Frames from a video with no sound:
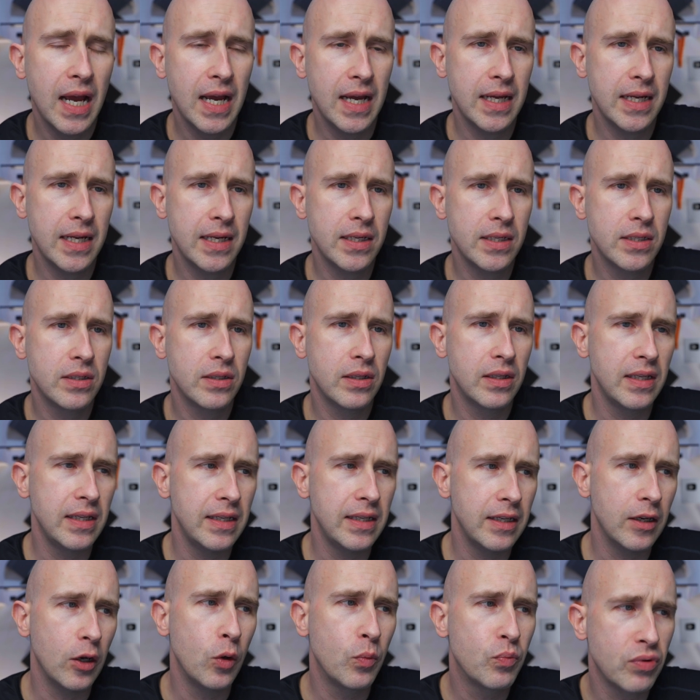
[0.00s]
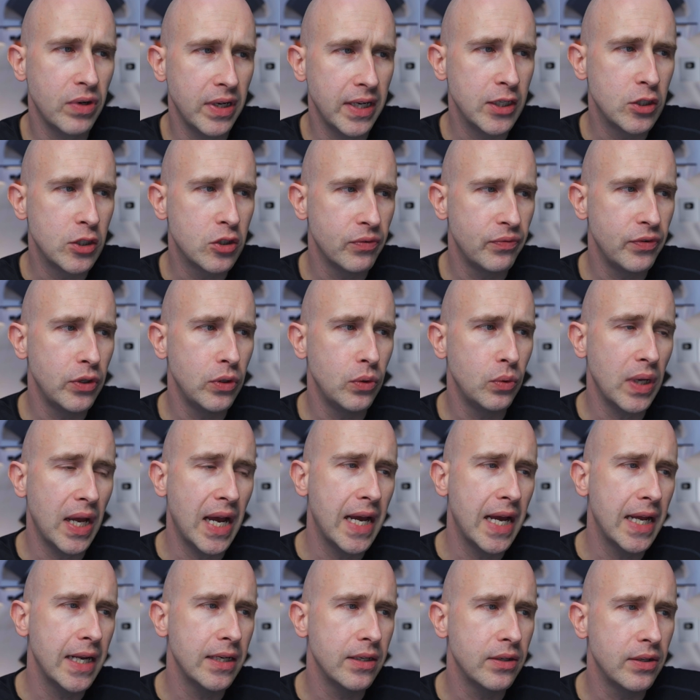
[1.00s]
and the Oprah interview
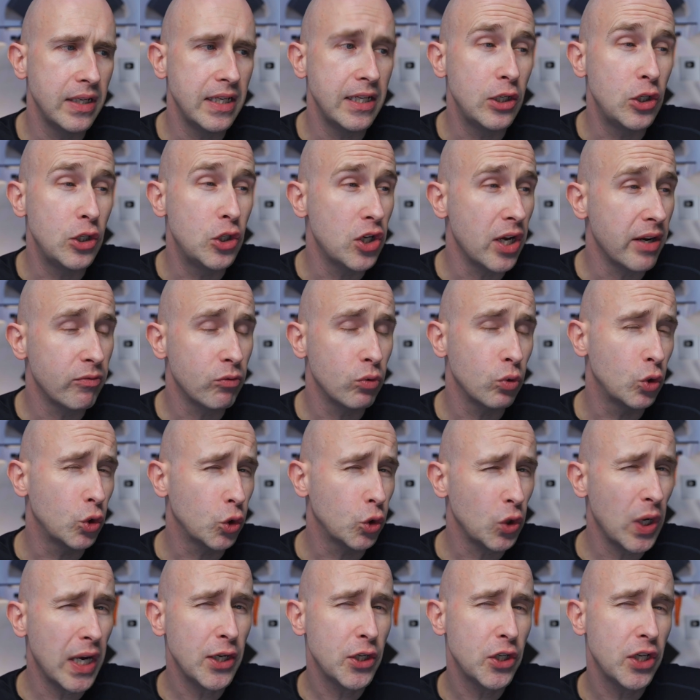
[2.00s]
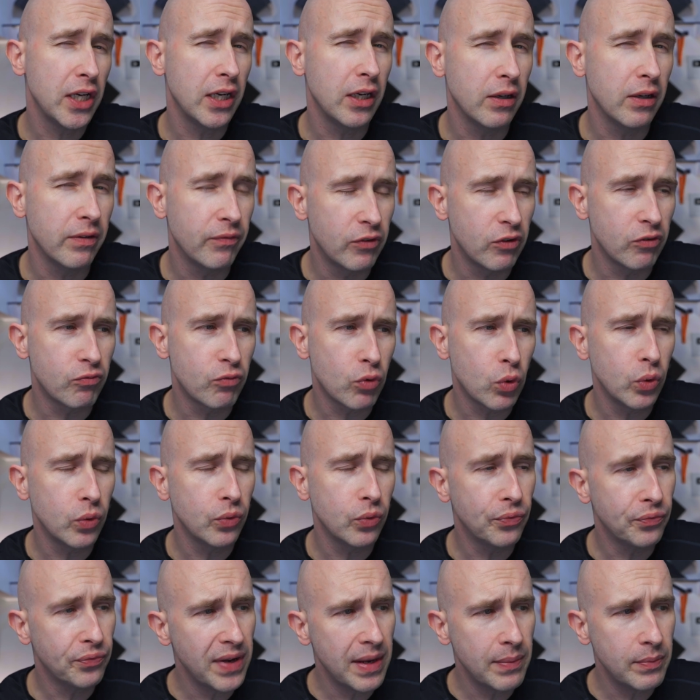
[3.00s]
and the general trashing of the
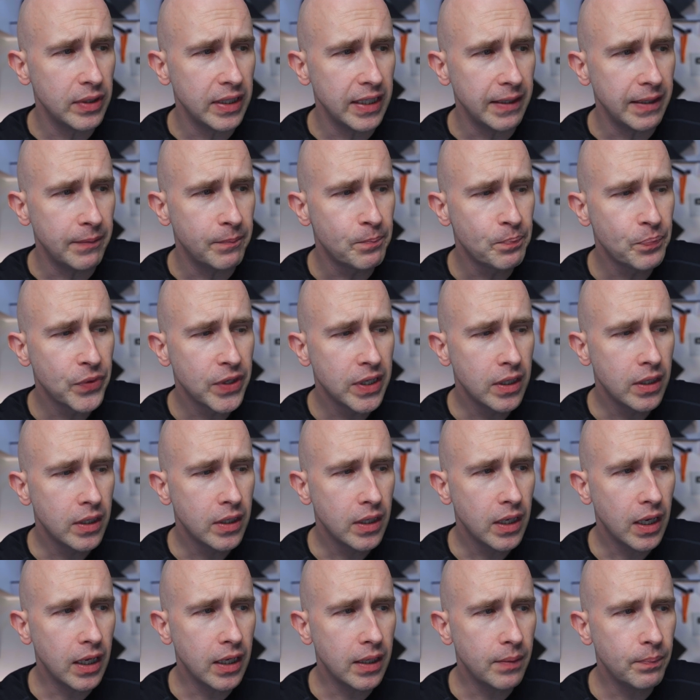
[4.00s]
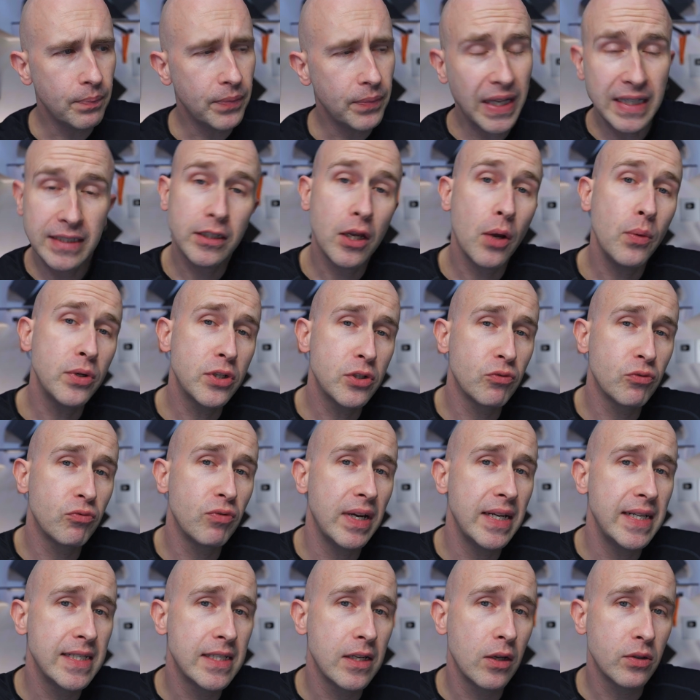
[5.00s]
royal family? That's going to
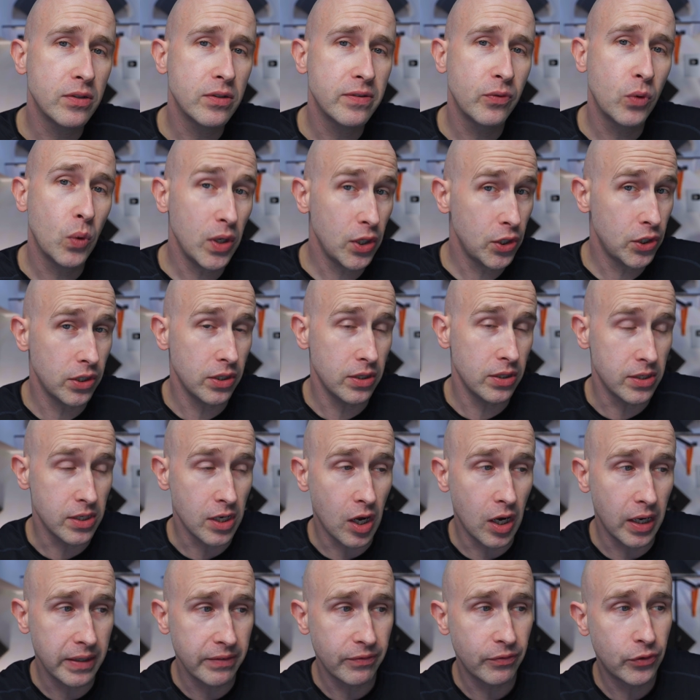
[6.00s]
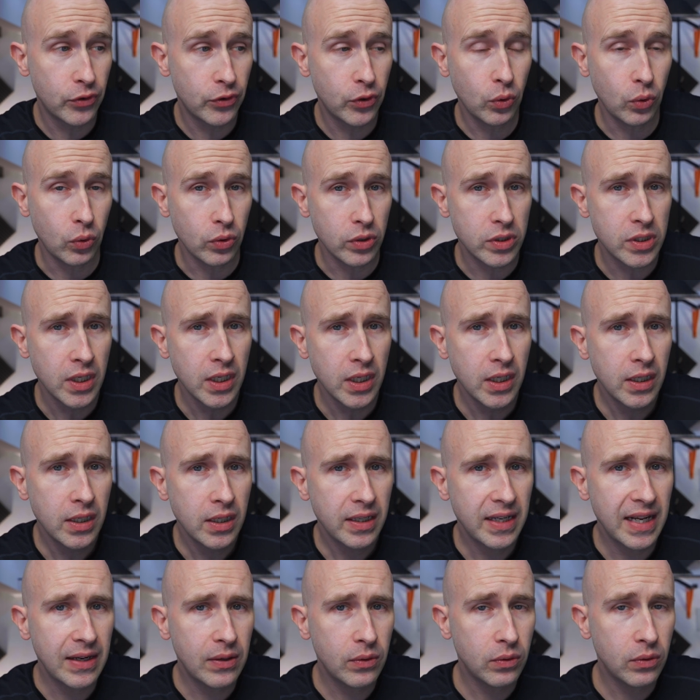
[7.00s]
raise lots of questions, I'd have thought.
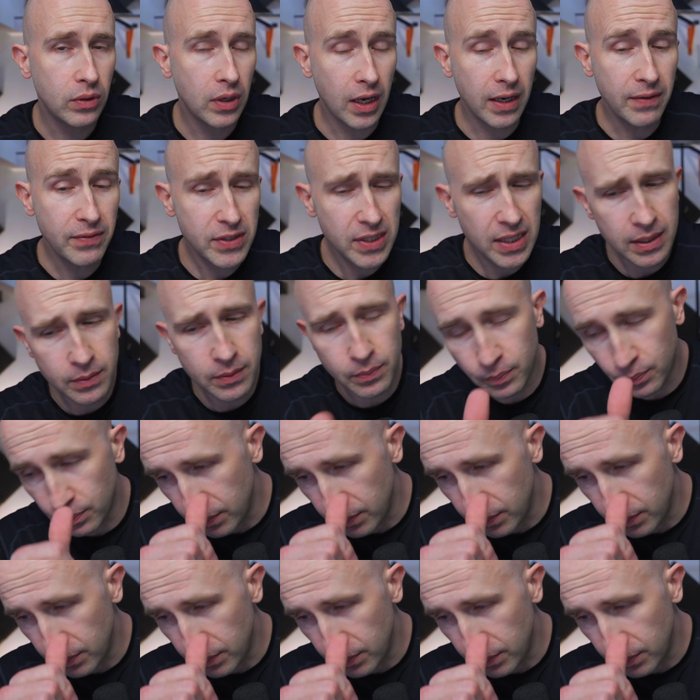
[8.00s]
Now, I've said